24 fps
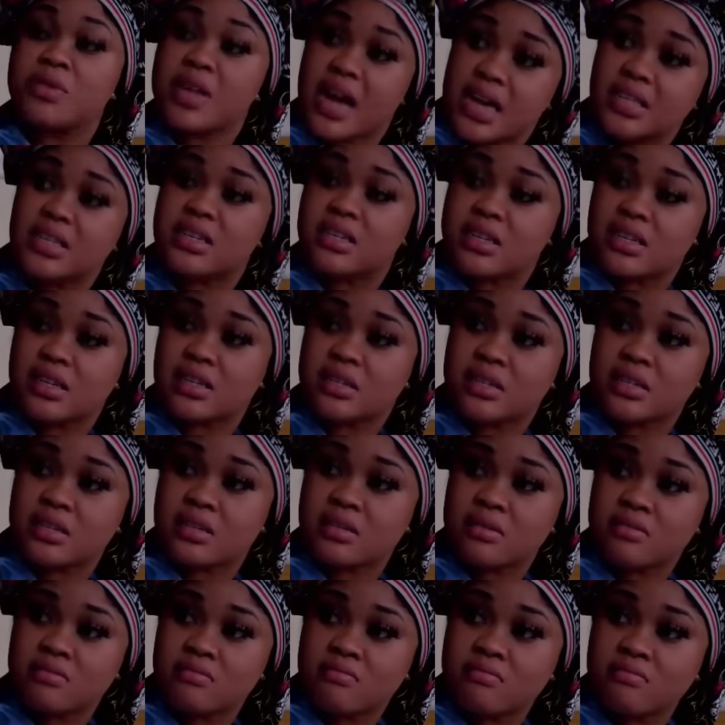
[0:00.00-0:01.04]
No, that is
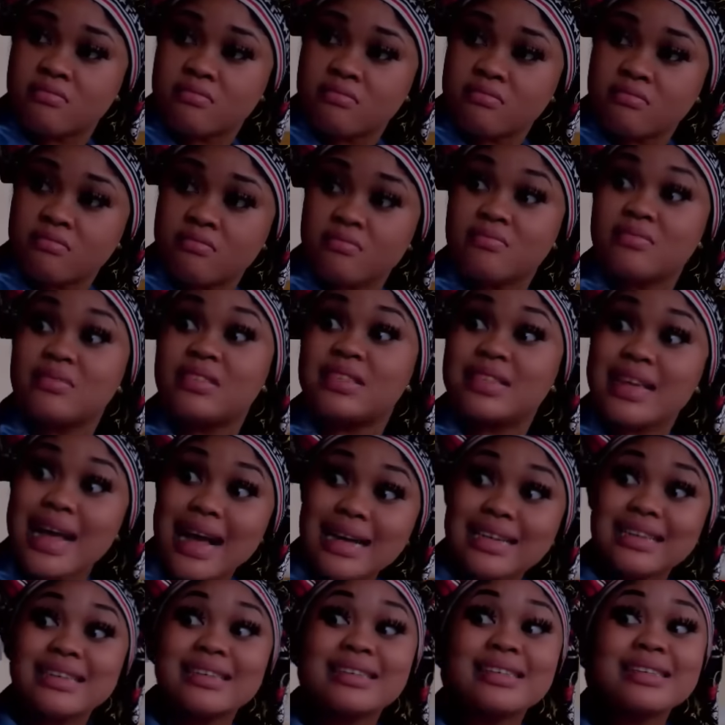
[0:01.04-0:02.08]
it. That